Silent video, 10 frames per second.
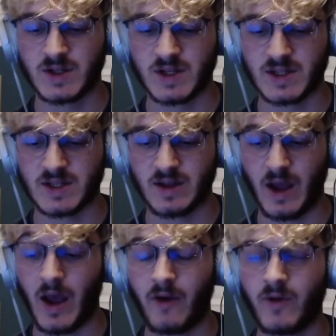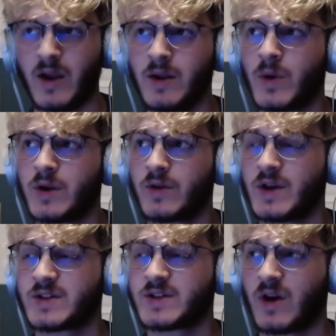should just, anybody
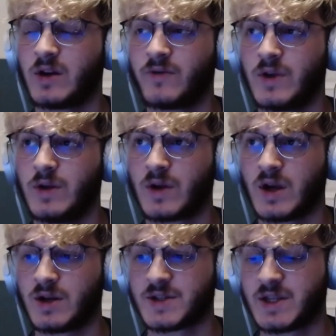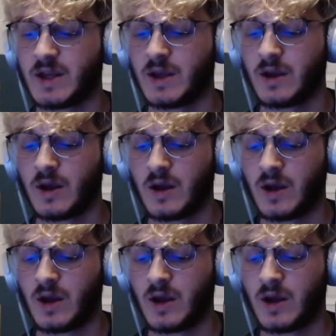that is a fan of the UKLC,